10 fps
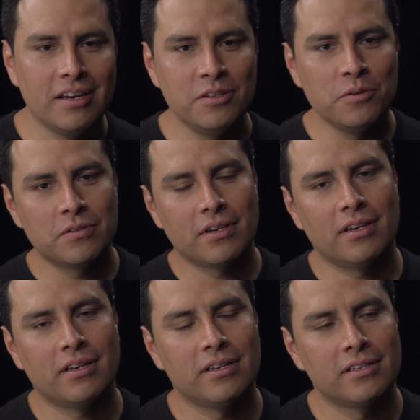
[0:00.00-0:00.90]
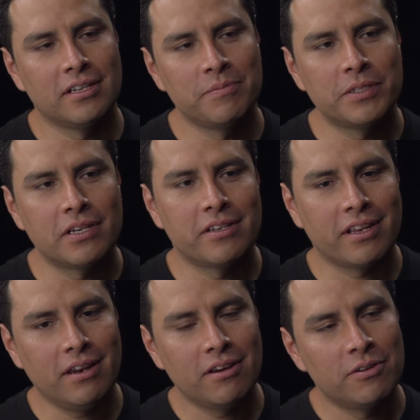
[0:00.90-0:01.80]
I use a special
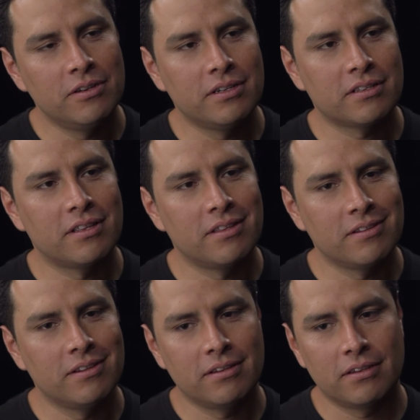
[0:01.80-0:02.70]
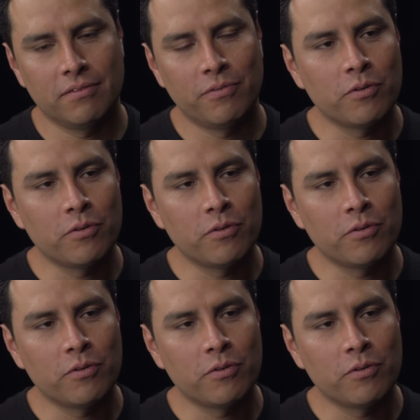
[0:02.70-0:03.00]
technique called uh,